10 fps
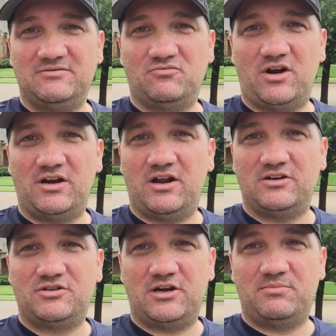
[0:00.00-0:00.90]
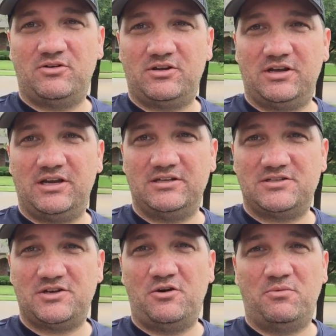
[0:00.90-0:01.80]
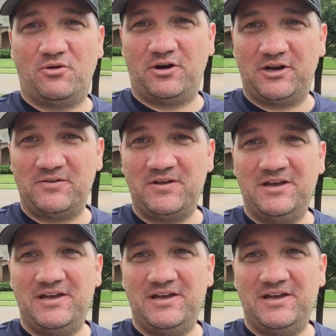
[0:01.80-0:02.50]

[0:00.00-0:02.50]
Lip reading: Running on a treadmill can get so boring.